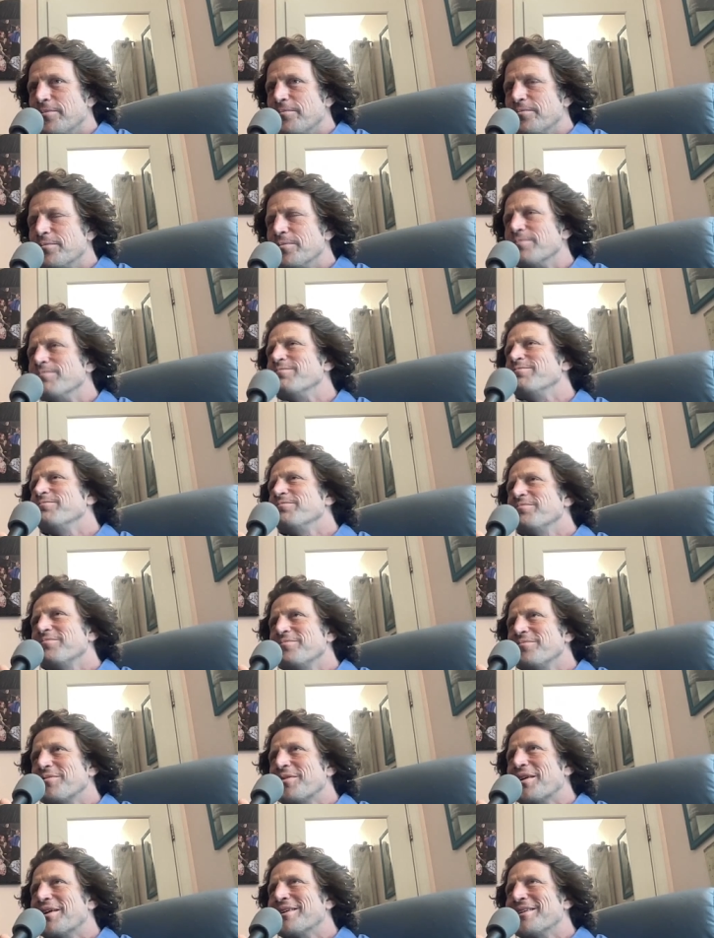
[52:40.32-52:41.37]

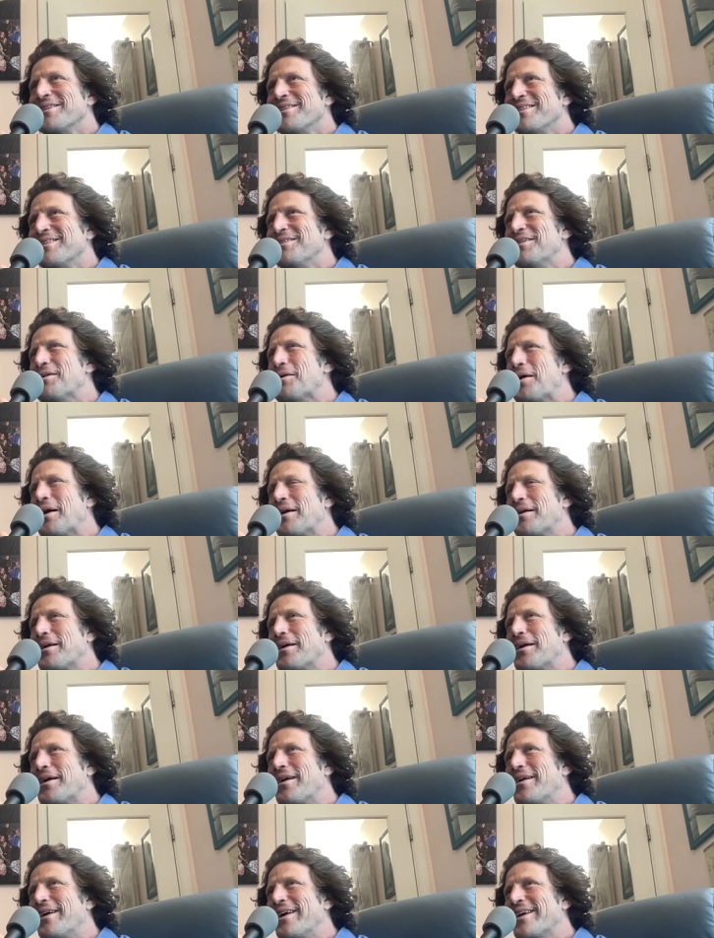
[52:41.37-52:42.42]
No,
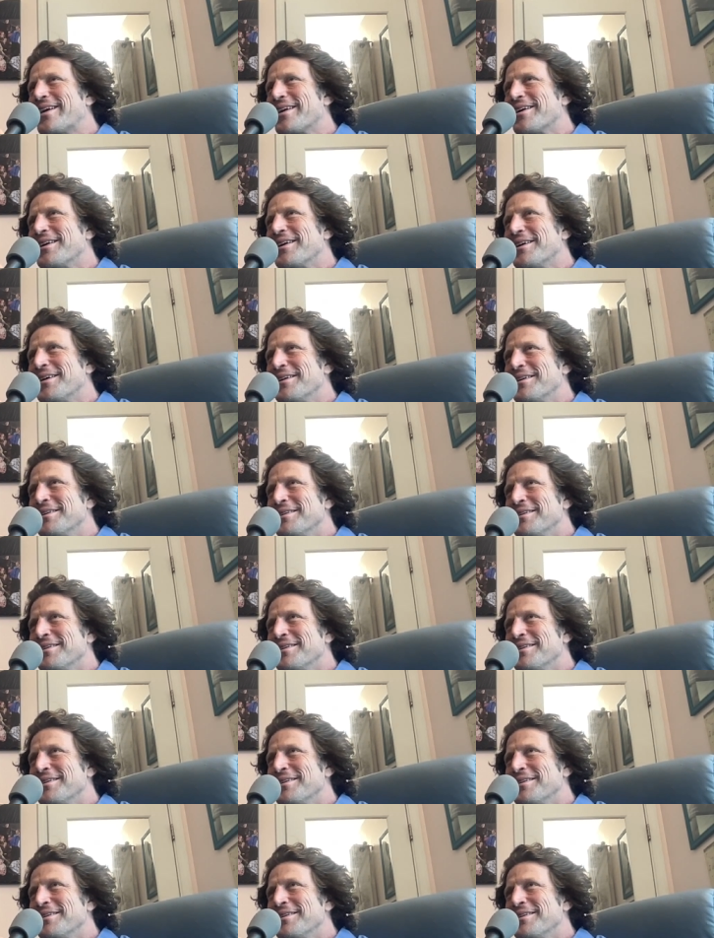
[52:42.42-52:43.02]
I like I